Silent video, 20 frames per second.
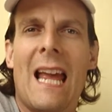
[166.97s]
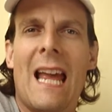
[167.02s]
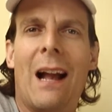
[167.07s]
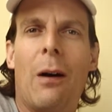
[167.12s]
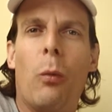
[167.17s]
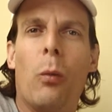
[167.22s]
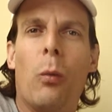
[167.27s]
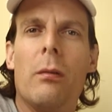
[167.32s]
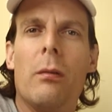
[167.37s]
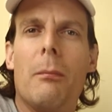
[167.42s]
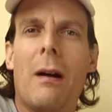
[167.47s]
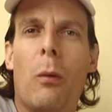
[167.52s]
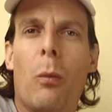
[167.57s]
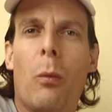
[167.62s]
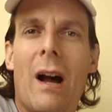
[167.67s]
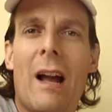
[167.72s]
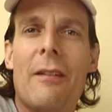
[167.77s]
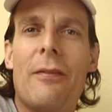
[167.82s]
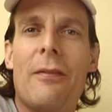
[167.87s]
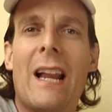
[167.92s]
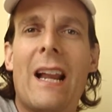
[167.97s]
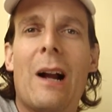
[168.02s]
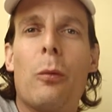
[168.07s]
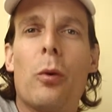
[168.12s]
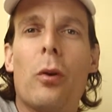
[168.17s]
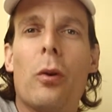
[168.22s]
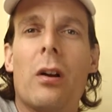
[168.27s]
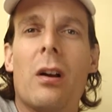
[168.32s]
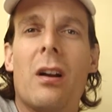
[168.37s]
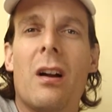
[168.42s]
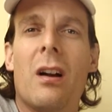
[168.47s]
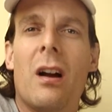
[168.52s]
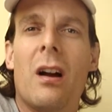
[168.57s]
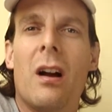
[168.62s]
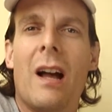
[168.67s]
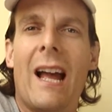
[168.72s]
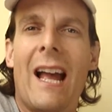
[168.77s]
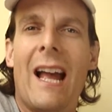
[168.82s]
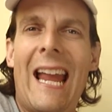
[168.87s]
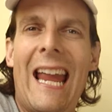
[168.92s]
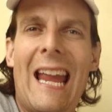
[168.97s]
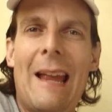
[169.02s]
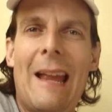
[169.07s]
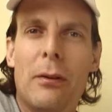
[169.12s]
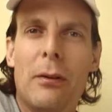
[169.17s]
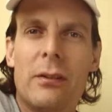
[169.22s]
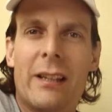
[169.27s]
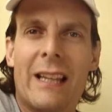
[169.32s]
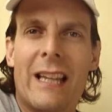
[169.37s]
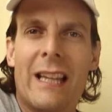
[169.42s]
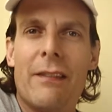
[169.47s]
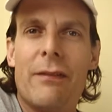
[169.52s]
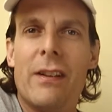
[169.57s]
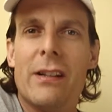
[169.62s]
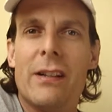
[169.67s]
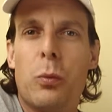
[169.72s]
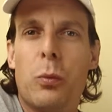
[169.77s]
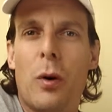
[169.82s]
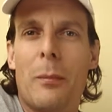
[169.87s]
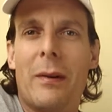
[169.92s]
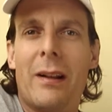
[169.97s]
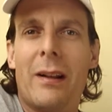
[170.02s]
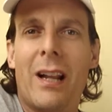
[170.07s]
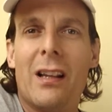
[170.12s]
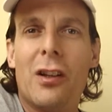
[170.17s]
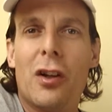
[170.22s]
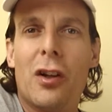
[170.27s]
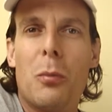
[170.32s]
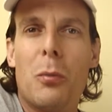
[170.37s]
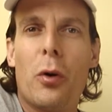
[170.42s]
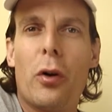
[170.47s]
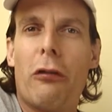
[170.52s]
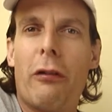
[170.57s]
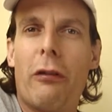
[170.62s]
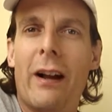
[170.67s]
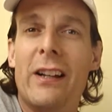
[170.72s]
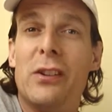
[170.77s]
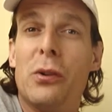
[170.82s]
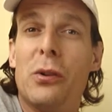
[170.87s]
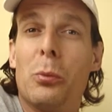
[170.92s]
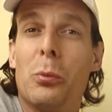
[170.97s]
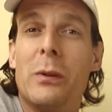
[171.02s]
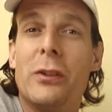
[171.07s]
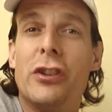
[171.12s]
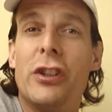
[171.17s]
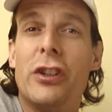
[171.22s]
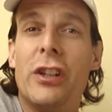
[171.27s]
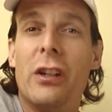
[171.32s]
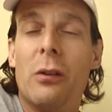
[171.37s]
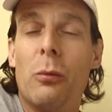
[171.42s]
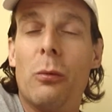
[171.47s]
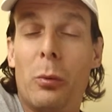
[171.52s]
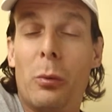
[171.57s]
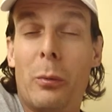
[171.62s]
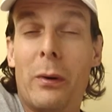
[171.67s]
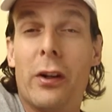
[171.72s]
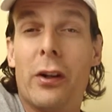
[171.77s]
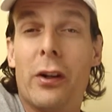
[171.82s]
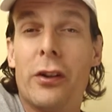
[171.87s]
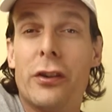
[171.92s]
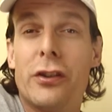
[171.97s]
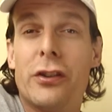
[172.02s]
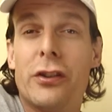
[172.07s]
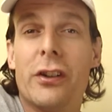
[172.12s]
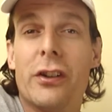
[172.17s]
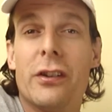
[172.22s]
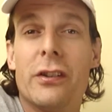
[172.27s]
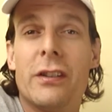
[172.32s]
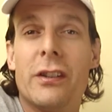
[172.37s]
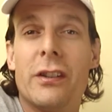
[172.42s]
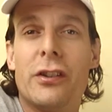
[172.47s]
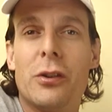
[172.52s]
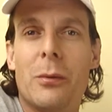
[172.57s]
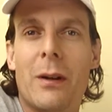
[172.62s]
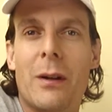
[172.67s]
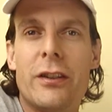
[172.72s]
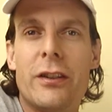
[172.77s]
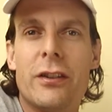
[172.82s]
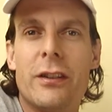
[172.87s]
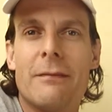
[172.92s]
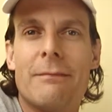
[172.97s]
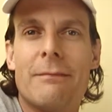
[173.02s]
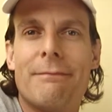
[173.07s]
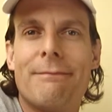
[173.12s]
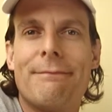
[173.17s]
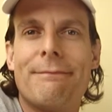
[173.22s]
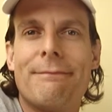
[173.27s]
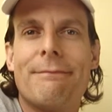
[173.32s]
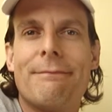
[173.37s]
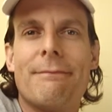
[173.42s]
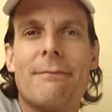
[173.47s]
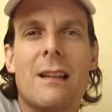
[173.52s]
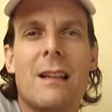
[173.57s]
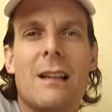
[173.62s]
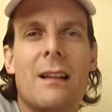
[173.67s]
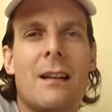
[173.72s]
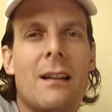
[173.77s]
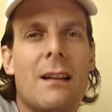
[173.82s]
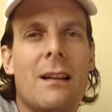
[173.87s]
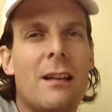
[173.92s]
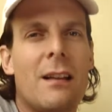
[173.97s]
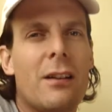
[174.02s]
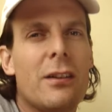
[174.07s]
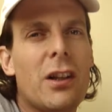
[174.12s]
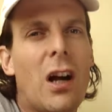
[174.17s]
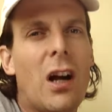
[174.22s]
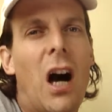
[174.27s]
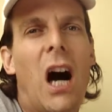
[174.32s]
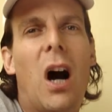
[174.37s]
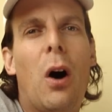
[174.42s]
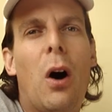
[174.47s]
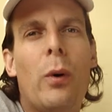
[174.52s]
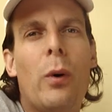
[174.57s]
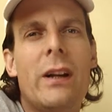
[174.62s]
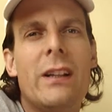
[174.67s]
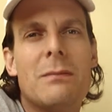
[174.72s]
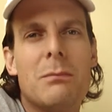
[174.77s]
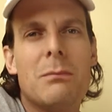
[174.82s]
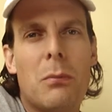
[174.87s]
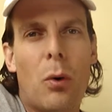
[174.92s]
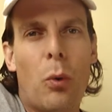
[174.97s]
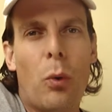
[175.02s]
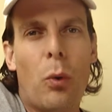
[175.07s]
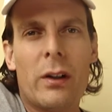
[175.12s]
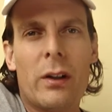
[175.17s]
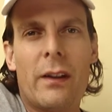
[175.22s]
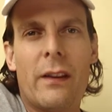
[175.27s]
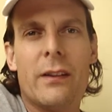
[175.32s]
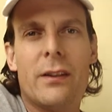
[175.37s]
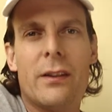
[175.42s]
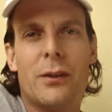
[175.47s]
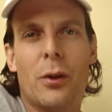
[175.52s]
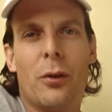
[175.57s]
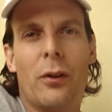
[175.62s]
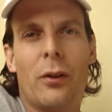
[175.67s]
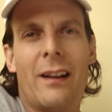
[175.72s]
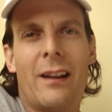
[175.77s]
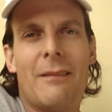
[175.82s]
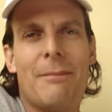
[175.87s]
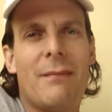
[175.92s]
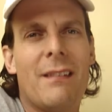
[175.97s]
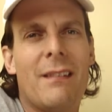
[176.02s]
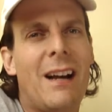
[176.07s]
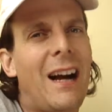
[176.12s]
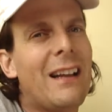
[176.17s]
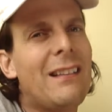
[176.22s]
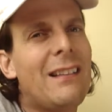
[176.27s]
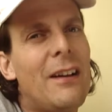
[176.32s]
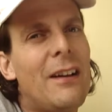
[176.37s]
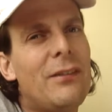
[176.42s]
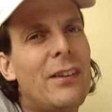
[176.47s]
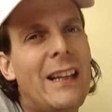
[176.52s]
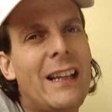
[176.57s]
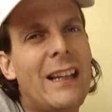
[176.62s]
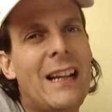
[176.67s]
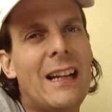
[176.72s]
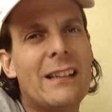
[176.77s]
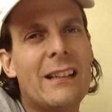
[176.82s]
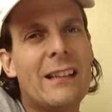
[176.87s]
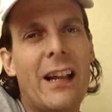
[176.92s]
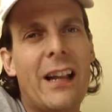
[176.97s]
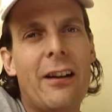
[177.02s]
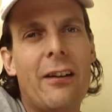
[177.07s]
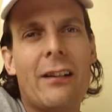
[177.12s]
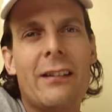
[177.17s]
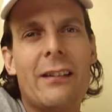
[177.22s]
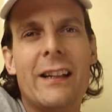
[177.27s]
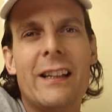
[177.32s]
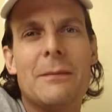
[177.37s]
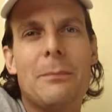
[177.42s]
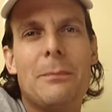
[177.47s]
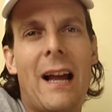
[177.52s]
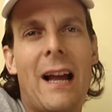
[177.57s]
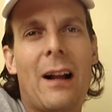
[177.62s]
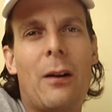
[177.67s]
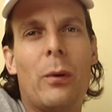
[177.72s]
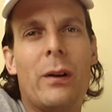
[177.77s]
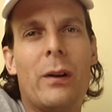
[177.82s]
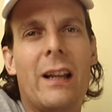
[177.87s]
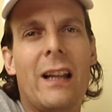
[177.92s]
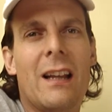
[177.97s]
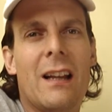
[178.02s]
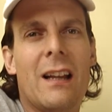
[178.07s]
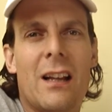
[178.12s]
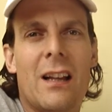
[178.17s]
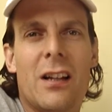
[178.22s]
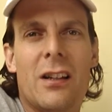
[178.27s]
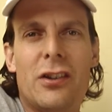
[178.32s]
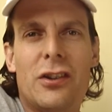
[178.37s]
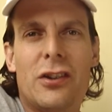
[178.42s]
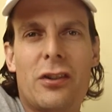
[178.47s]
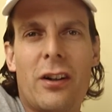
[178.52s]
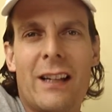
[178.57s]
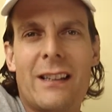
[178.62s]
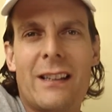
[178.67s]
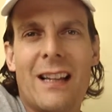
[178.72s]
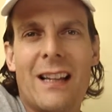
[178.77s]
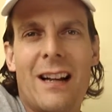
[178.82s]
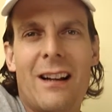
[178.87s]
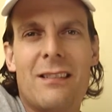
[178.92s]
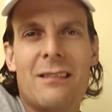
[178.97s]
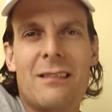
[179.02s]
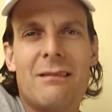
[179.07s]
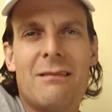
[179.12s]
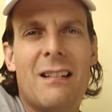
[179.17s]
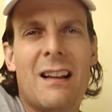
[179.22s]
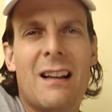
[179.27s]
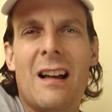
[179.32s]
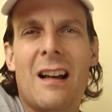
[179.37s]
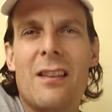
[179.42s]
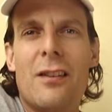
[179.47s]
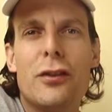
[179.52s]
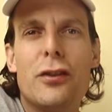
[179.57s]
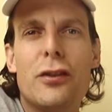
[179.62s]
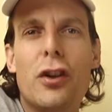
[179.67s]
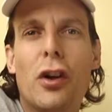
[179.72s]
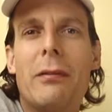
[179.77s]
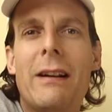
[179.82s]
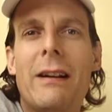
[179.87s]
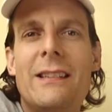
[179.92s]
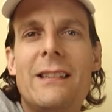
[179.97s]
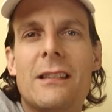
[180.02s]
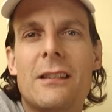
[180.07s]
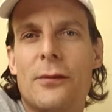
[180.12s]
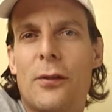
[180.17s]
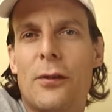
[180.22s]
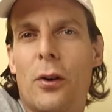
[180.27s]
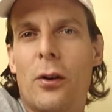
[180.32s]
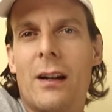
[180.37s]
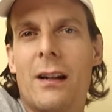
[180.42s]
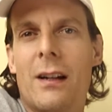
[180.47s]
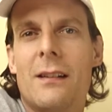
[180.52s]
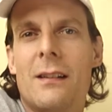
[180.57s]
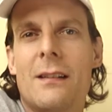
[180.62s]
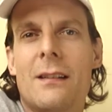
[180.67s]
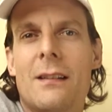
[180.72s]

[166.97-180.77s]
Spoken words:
And my wife and I were able to give this woman a little more grace when we understood her situation. There's always more to the story. I'd love to get on Derick Lee's back when he strikes out. There's no reason for it.